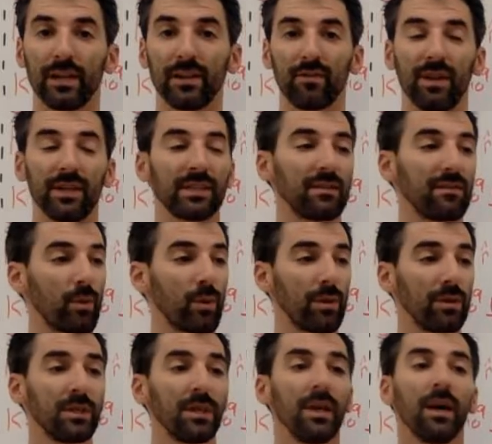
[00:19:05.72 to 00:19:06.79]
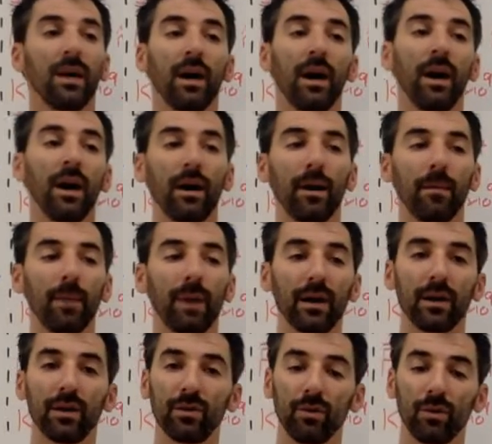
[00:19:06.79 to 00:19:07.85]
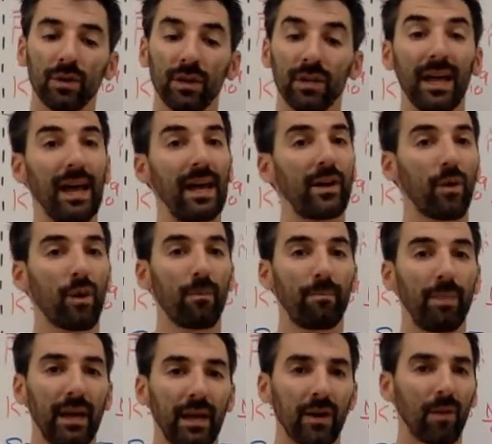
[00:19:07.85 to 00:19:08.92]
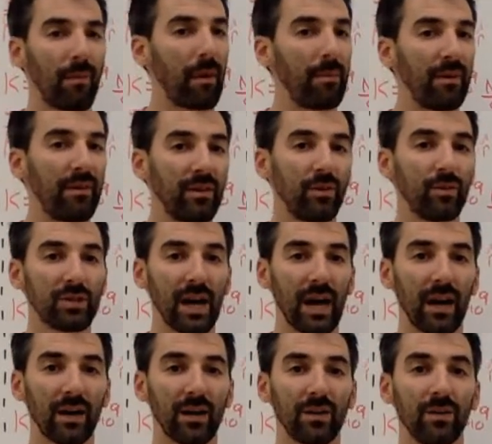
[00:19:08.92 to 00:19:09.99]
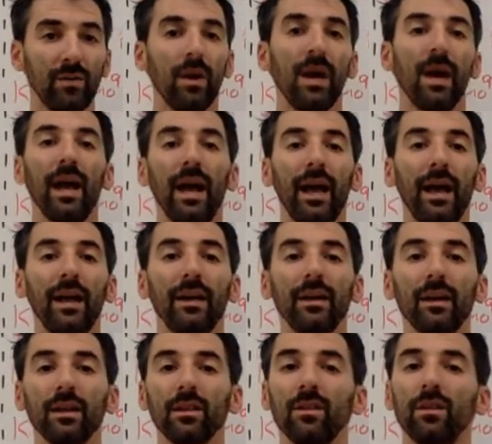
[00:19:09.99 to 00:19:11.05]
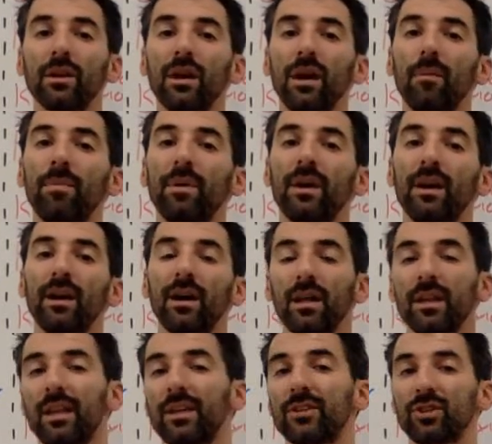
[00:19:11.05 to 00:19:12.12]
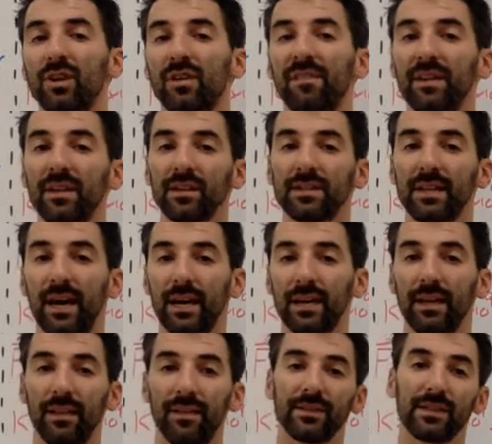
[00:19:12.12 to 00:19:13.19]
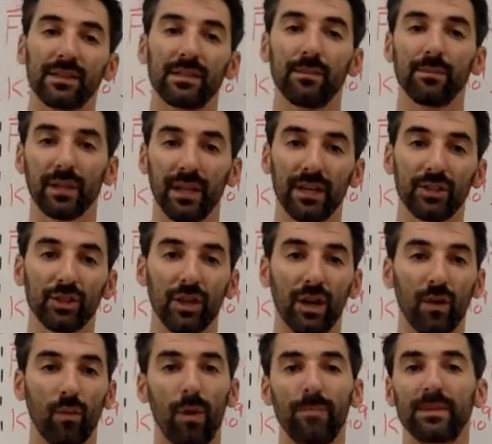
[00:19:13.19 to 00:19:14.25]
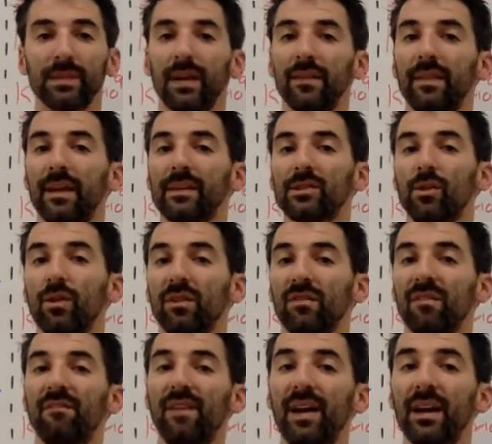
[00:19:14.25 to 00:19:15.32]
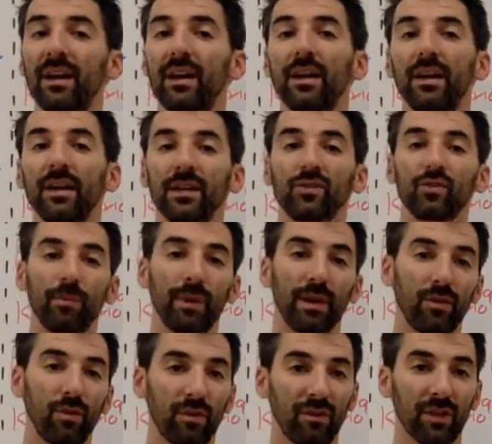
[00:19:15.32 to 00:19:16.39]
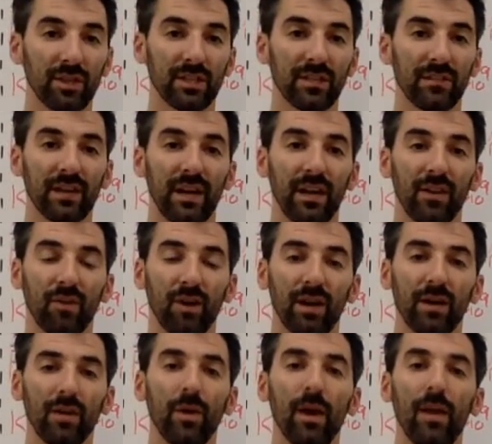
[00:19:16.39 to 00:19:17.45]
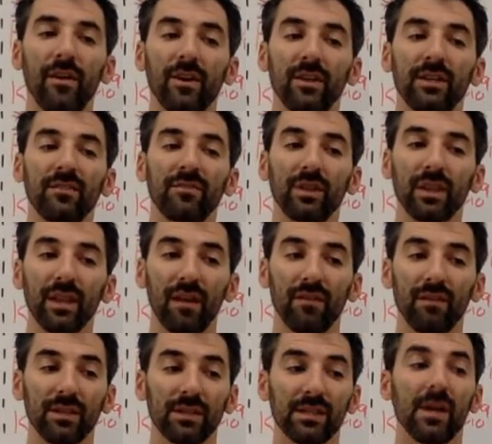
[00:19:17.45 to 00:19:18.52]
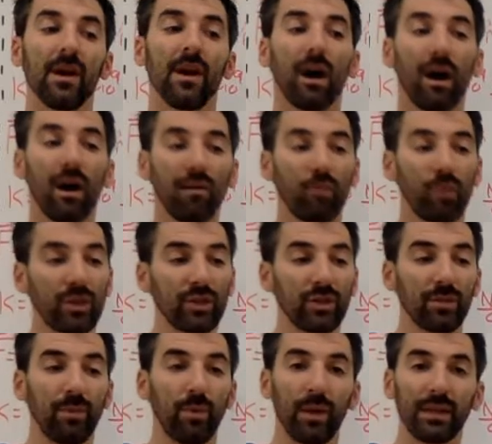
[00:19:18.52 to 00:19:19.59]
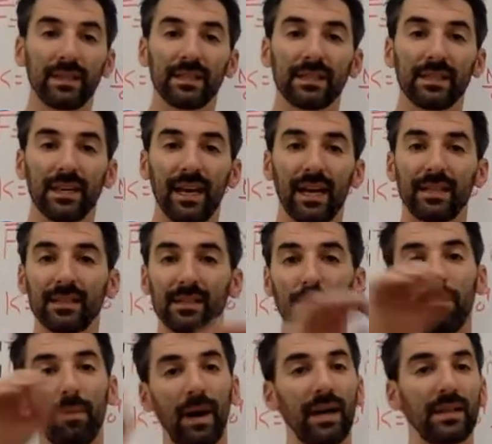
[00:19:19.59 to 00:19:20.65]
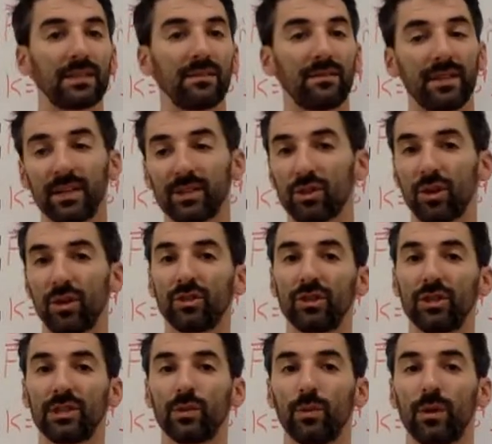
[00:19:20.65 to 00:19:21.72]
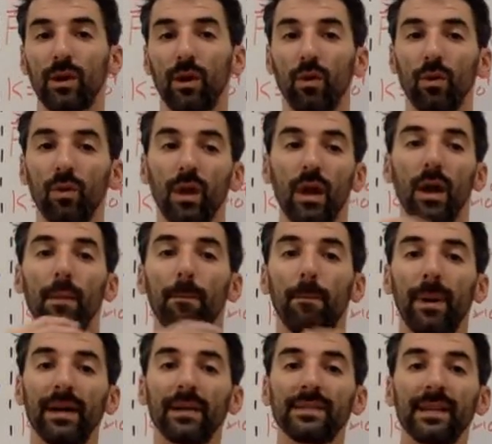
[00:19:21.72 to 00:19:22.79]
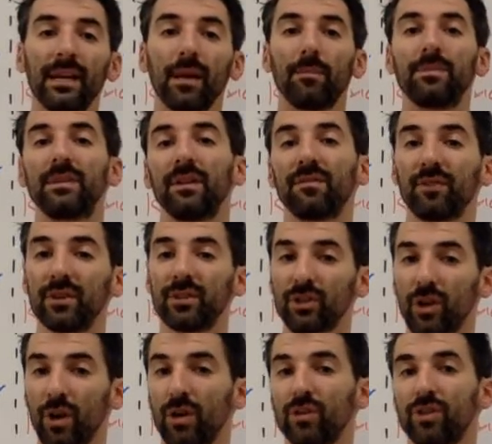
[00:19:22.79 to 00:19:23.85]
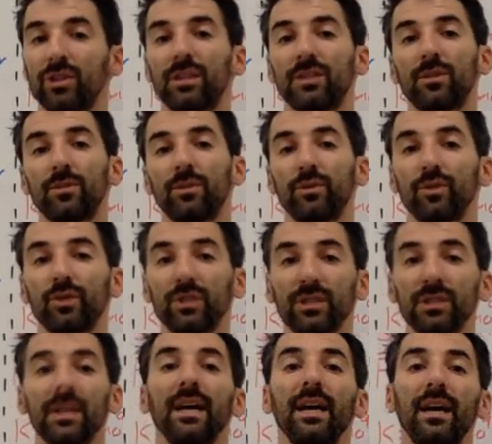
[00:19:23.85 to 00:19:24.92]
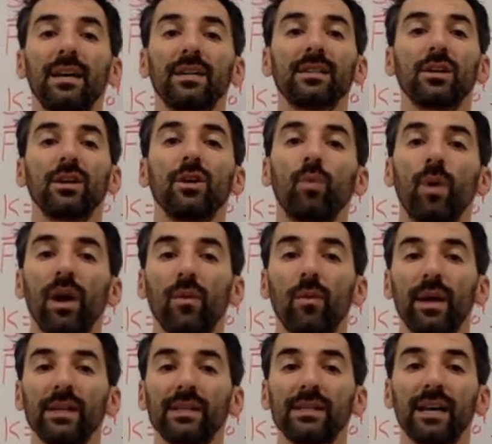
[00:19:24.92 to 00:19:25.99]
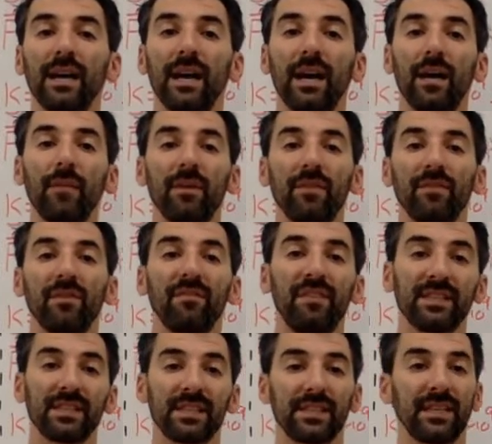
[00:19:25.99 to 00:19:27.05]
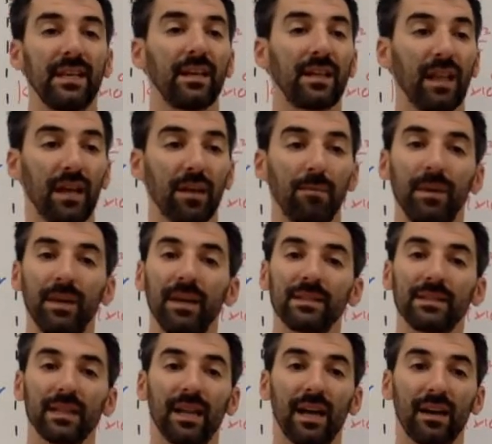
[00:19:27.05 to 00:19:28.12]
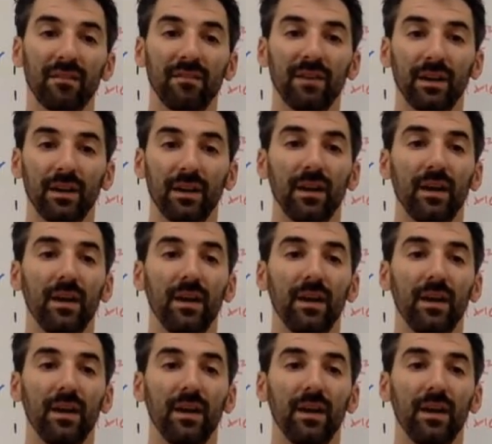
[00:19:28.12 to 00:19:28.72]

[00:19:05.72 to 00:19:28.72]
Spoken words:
like the rest of the world. Google and or Bing, or maybe even use Yahoo, and look up electric field hockey. There's a simulation on a website that is called PhET. It's run by the University of Colorado, and there are different levels, of which the point is to get some positive test charge into a goal by setting up different charge distributions. It is a good way to waste time, and if you're a physics geek like me, it's a lot of fun.